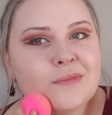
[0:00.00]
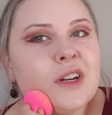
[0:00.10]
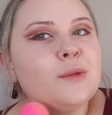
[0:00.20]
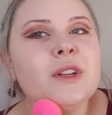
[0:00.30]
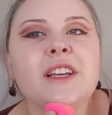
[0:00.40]
I
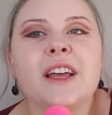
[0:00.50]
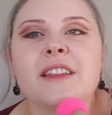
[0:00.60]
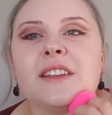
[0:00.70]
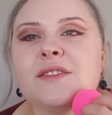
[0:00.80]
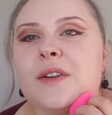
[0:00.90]
really like
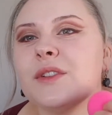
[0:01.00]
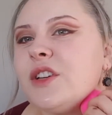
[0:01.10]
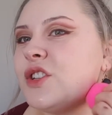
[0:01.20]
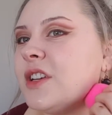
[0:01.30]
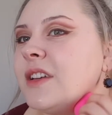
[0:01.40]
this
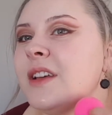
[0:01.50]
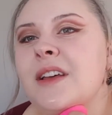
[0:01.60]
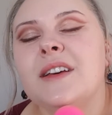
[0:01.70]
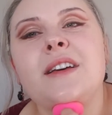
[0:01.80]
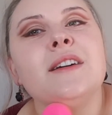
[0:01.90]
foundation.
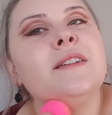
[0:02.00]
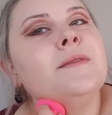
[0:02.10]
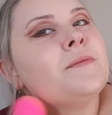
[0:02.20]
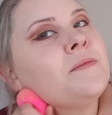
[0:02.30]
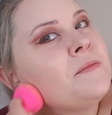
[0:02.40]

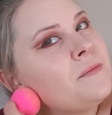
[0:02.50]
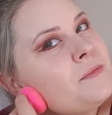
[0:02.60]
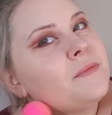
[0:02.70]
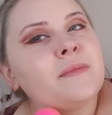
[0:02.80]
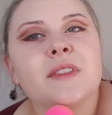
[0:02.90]

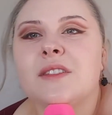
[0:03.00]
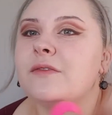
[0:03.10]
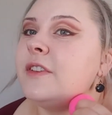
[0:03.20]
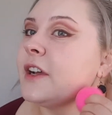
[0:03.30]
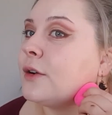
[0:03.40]
It's
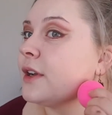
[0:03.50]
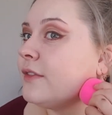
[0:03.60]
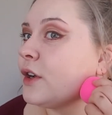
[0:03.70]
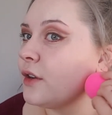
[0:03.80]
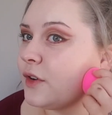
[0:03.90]
very,
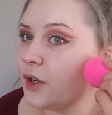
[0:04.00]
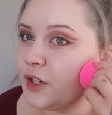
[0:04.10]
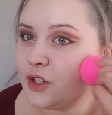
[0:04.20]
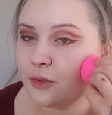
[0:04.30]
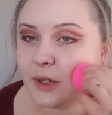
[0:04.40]
very, very
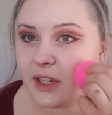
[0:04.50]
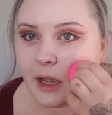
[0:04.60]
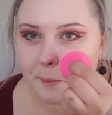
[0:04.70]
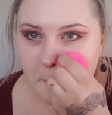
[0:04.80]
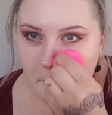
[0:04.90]
dewy. I
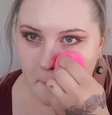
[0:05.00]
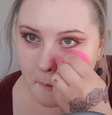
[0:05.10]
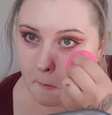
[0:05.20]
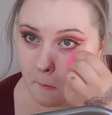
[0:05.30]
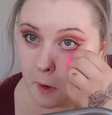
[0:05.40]

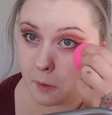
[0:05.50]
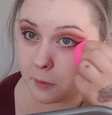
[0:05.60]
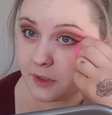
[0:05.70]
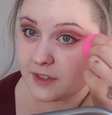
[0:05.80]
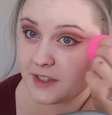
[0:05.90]
don't
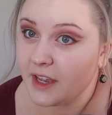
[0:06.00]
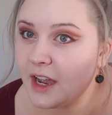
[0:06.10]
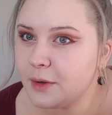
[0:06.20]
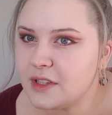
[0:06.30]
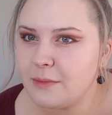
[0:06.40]
really see
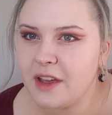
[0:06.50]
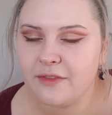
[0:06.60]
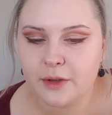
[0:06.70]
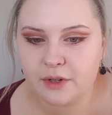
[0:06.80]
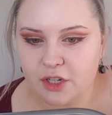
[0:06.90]
how it's a matte
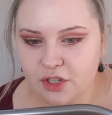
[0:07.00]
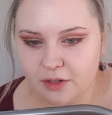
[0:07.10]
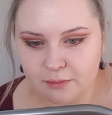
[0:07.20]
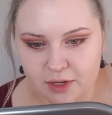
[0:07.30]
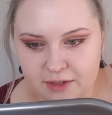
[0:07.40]

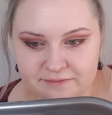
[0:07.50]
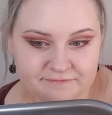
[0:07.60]
foundation, but